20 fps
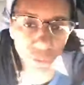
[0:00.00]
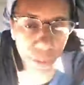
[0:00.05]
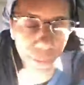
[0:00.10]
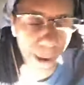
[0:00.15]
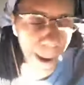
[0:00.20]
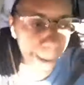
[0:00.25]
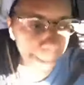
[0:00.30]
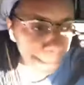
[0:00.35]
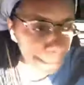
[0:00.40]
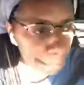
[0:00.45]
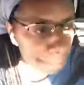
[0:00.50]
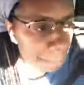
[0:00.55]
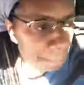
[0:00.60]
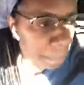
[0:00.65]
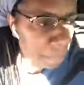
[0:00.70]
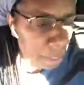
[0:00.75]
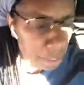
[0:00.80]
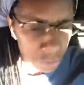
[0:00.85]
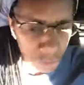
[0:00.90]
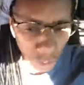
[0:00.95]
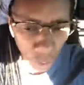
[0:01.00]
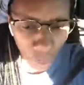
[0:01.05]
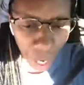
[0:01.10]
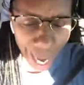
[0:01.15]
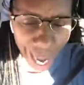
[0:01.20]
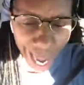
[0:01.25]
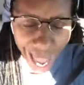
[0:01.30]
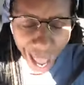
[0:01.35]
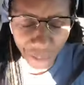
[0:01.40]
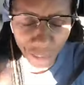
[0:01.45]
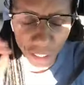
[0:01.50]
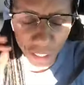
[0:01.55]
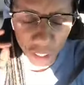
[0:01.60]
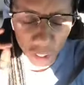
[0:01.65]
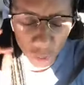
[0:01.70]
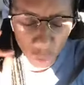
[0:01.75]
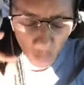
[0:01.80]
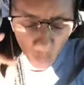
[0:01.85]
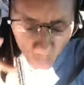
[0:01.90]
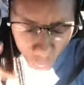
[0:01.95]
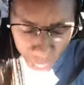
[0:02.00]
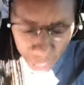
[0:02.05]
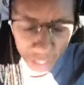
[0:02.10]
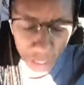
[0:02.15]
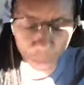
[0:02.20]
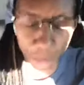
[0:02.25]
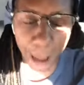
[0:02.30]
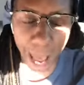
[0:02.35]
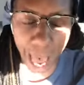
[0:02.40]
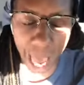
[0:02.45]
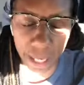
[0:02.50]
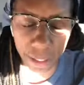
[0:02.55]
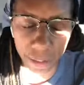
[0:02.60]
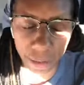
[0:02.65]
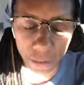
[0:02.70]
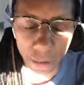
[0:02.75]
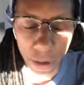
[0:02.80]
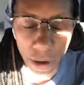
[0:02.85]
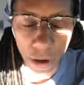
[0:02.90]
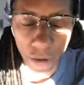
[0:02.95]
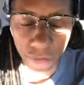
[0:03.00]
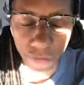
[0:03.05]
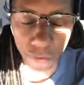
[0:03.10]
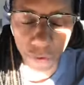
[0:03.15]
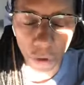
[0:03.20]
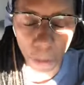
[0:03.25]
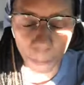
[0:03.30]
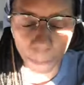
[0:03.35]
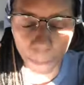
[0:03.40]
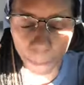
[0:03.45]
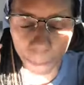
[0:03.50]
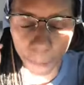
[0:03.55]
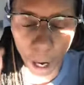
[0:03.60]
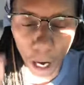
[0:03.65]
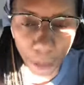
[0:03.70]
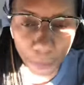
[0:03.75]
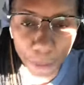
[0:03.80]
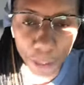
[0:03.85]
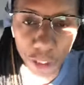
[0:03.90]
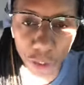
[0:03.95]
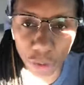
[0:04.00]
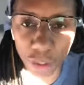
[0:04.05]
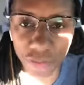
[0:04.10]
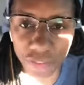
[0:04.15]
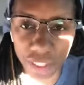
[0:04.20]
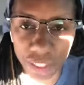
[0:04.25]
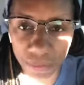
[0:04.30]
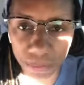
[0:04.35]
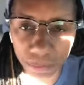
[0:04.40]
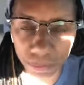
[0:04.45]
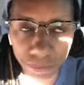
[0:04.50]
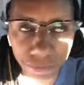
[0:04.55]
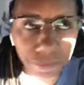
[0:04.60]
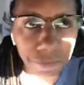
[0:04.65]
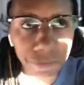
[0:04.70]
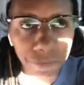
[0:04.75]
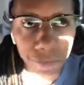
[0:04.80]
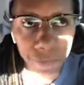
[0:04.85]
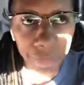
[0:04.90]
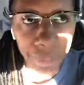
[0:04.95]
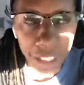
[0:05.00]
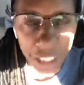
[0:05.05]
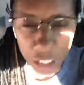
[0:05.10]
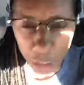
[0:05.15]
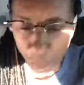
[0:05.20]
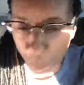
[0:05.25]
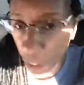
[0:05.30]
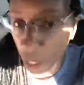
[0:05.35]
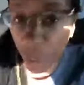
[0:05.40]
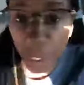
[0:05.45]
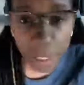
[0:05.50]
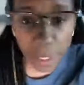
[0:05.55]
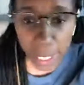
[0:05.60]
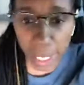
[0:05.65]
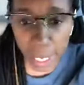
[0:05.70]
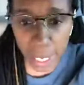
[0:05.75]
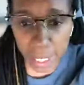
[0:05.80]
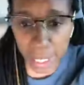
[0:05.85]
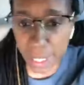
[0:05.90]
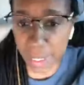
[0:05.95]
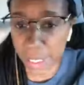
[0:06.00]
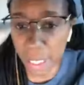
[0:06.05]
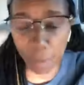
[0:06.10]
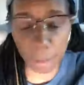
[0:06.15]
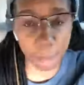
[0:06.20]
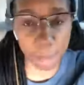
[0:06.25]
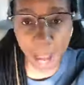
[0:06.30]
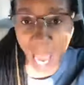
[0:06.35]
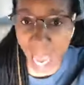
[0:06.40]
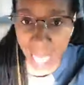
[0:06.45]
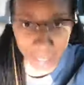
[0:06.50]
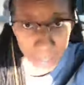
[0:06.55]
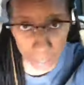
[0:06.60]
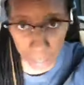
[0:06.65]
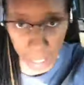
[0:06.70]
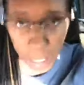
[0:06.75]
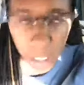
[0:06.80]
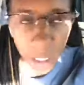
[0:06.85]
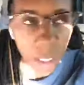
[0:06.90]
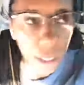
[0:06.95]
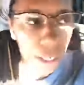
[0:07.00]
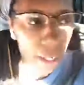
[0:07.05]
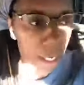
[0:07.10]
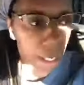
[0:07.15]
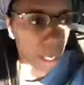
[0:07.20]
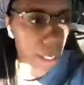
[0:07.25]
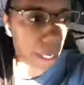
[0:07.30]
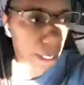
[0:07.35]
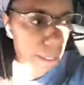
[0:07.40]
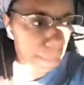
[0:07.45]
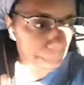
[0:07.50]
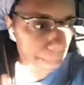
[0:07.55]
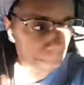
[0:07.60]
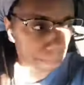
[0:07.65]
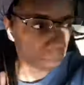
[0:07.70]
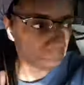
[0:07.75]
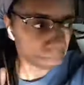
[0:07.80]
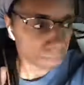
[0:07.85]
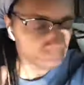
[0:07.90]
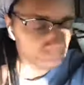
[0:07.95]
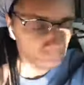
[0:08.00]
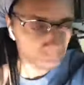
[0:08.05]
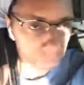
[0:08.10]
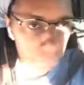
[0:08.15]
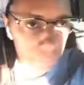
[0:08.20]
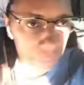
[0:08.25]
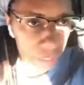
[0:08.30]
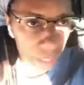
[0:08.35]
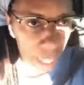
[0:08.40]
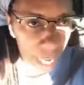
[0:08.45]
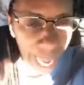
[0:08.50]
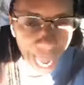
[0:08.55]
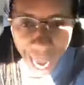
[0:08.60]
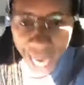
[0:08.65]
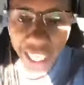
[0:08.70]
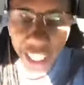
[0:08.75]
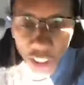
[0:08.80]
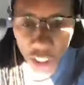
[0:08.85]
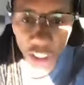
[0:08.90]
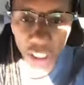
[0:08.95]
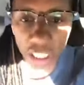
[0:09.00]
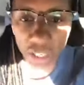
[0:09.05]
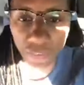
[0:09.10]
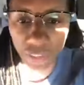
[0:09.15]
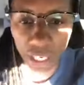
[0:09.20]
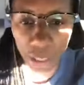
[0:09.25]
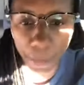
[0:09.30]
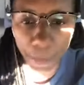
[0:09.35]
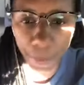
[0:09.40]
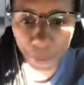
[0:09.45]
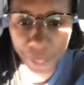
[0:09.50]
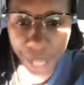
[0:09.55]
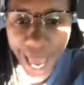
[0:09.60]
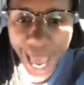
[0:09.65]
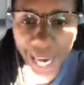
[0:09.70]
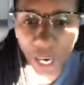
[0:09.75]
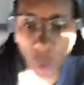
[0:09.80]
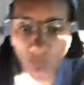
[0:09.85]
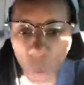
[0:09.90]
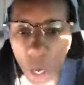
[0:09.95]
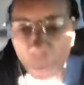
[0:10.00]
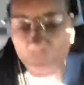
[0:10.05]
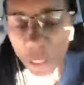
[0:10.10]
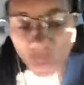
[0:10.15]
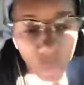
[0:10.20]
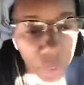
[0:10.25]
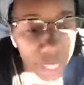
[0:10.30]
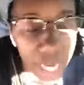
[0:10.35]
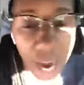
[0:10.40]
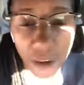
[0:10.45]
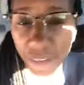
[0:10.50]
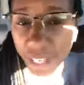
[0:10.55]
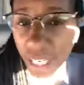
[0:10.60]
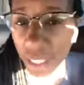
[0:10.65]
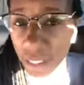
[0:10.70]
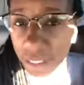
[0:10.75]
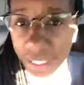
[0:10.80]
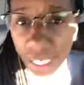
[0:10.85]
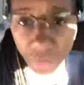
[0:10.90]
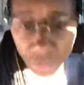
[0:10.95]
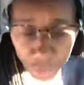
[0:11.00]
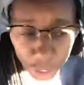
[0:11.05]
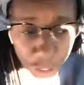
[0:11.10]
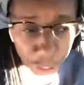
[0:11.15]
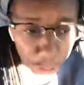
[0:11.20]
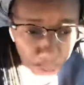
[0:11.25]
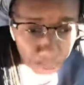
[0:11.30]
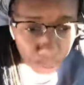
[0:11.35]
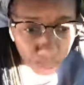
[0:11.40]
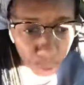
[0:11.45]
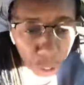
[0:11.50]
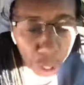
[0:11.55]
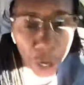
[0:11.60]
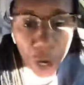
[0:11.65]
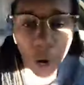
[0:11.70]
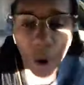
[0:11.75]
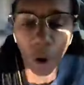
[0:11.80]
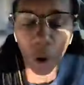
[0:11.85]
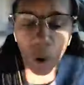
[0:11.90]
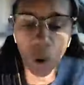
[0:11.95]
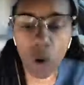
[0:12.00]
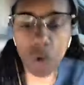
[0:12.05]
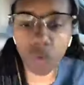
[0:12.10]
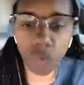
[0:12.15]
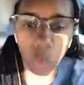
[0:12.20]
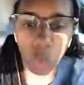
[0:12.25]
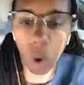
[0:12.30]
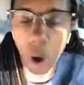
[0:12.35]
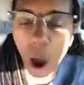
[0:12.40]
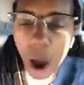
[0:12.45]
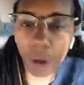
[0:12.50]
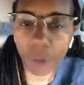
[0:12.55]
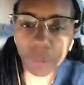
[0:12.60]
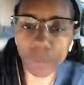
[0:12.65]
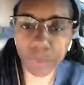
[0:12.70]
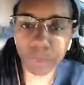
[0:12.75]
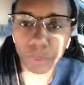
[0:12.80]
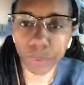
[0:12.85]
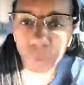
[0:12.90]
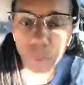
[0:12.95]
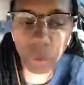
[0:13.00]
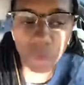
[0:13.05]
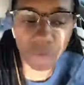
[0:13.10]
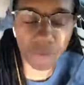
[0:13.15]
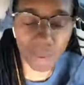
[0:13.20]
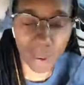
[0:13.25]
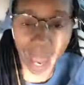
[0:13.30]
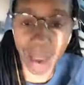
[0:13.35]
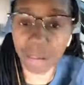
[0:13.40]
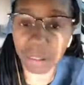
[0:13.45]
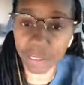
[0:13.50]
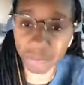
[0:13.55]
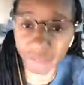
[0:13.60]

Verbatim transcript: all right? So I have a sweet spot for purpose-driven, spirit-led, in some capacity, high-achieving Black women, whatever that looks like for you, who've walked through life's